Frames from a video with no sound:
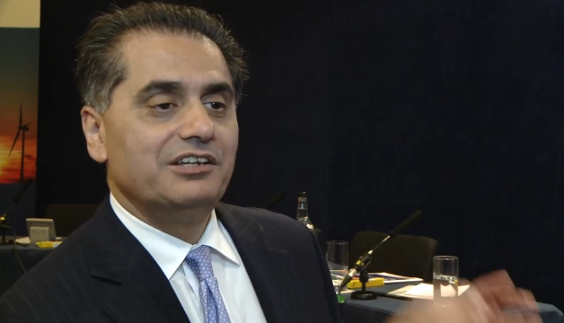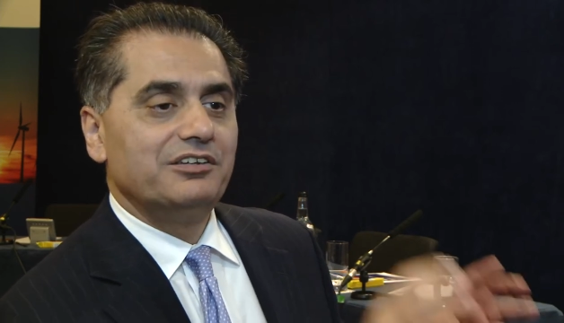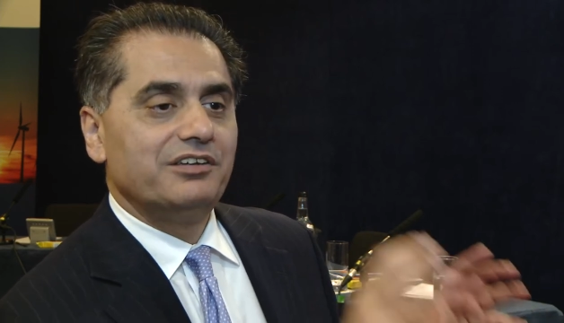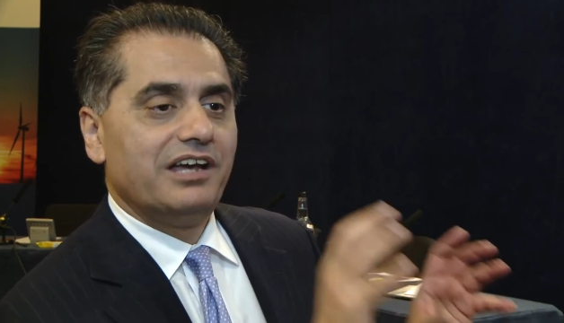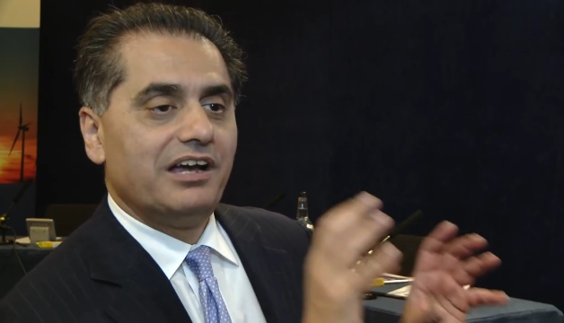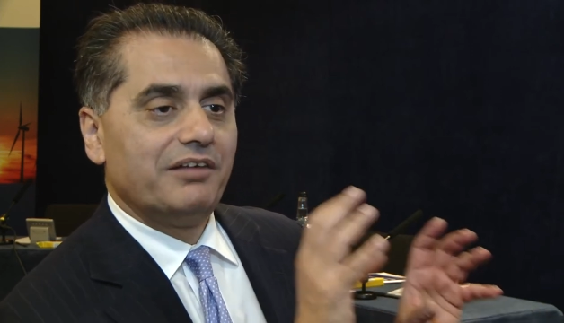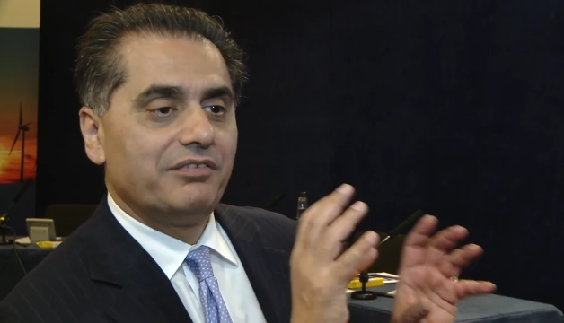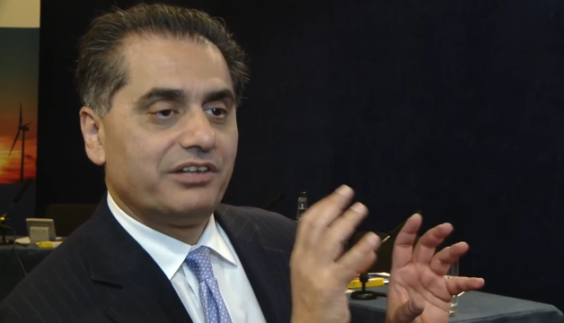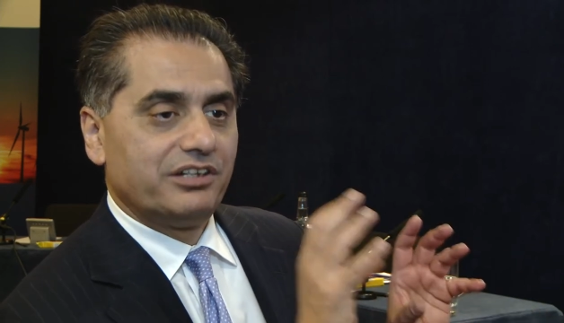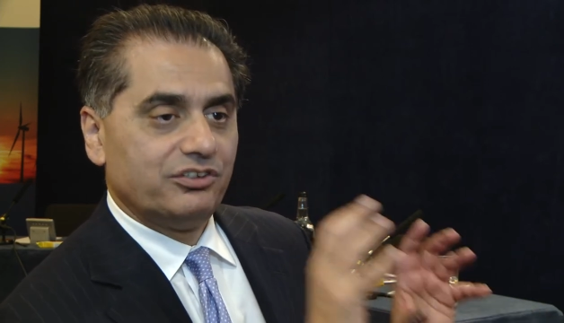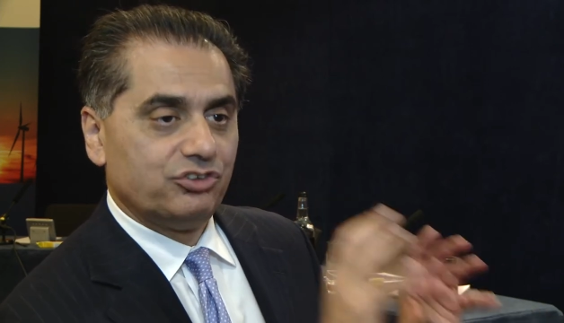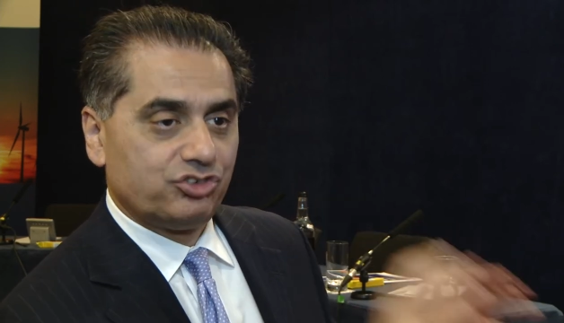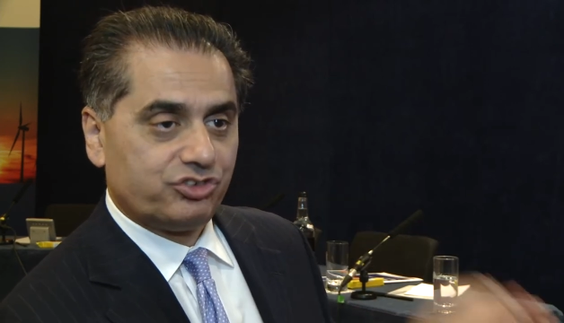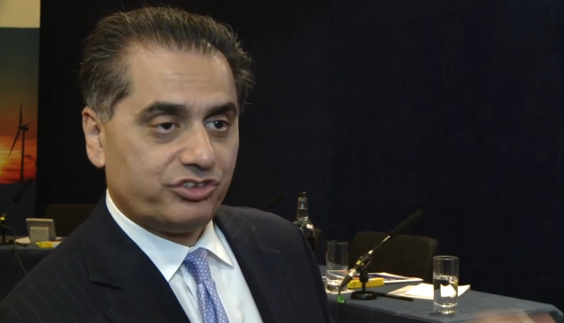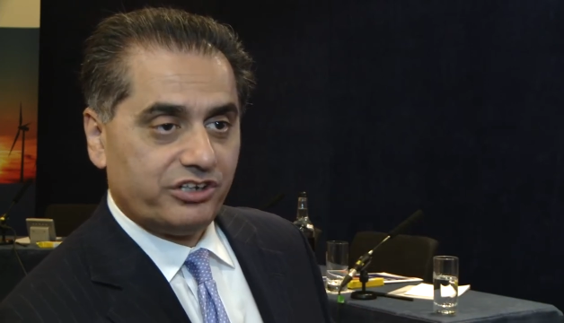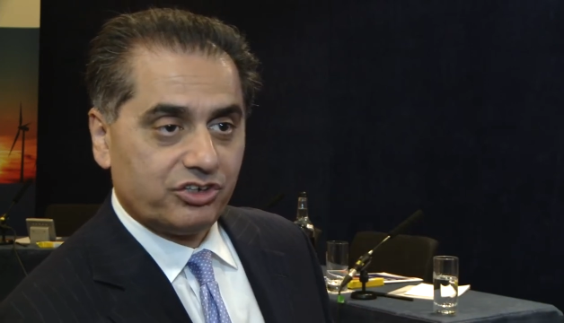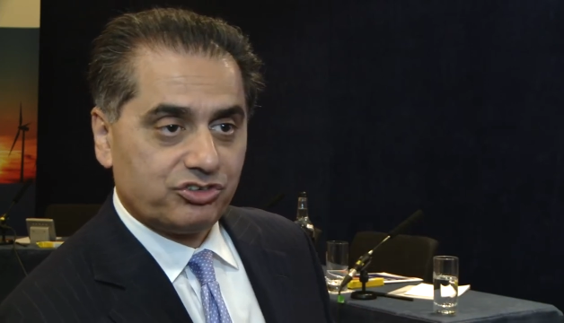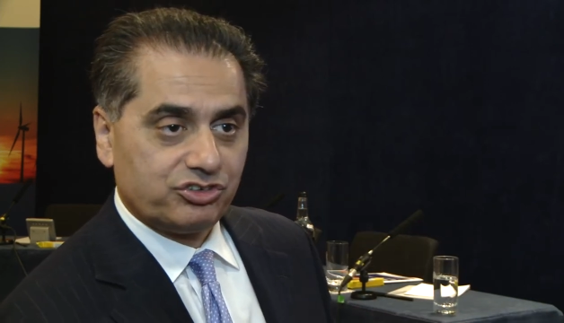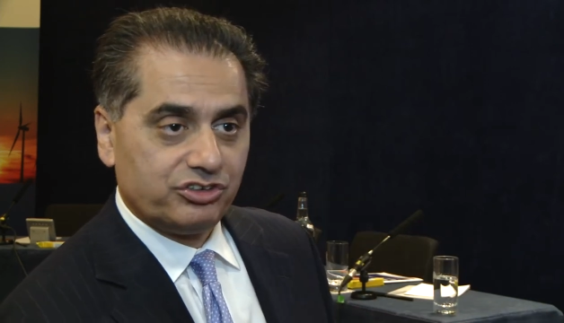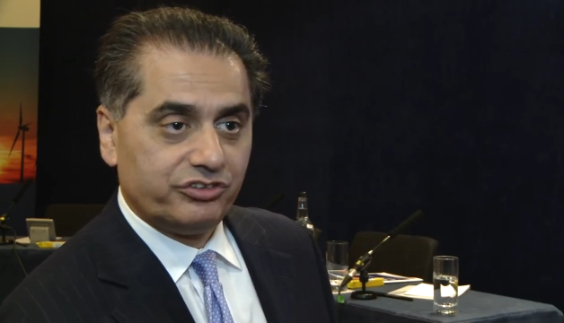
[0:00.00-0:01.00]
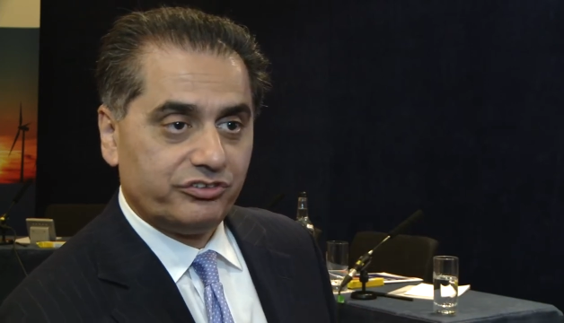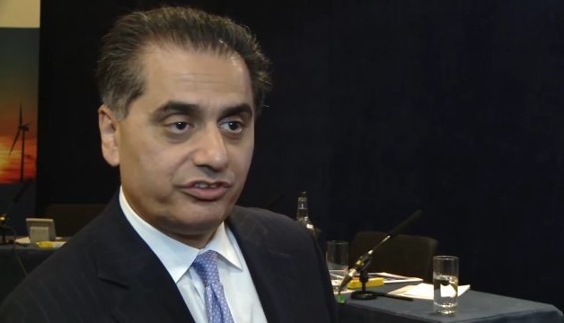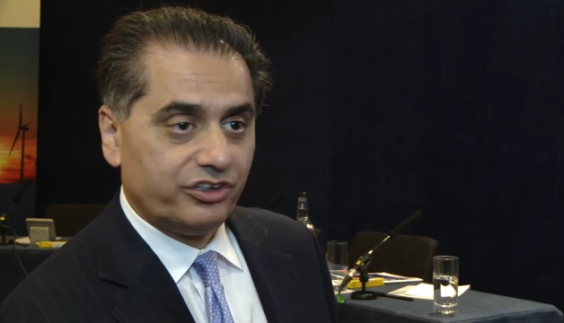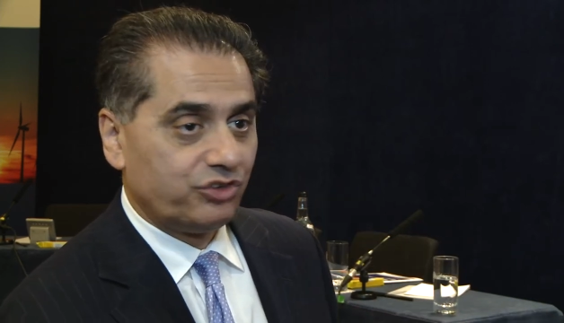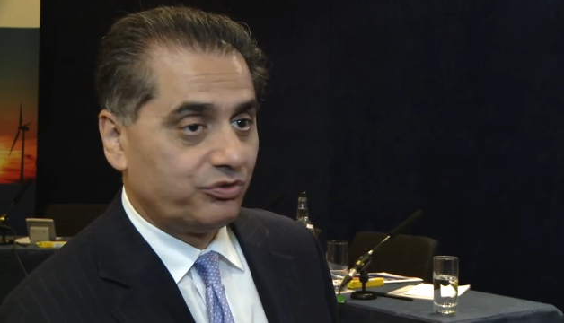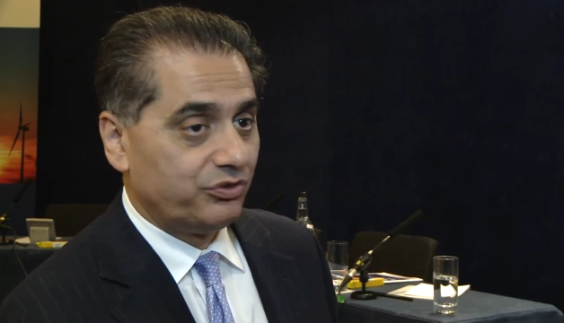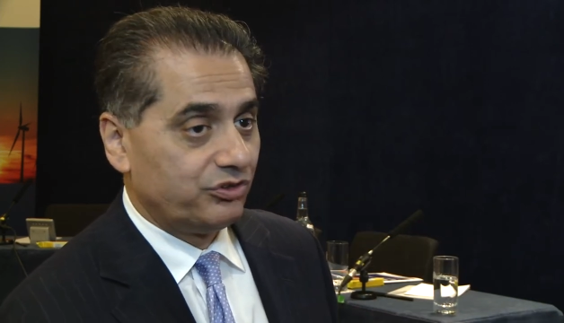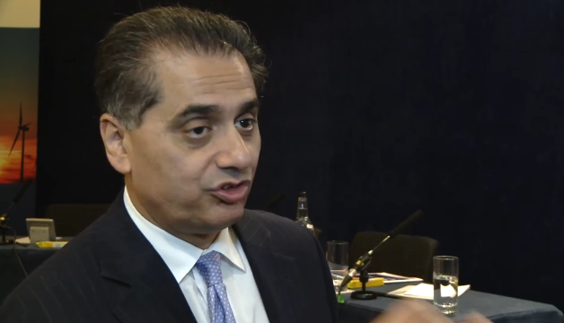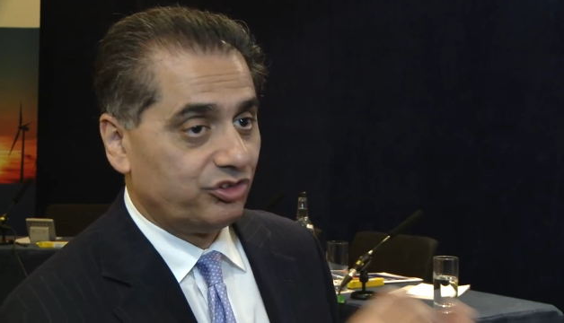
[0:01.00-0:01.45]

You have construction risk,